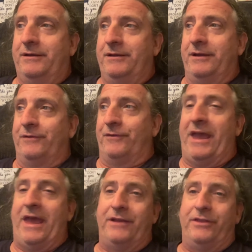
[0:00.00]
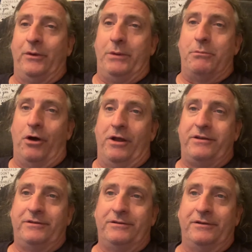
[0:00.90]
in the head that we bought
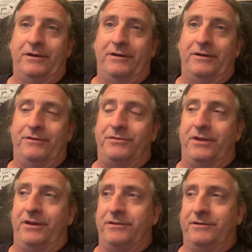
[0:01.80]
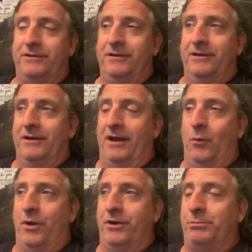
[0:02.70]
uh, that I
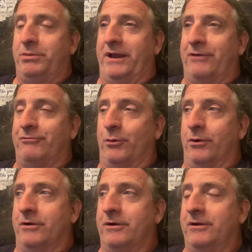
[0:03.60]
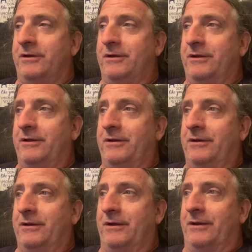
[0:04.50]
wanted the plant for.
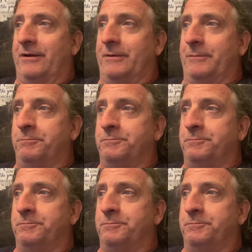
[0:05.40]
Um,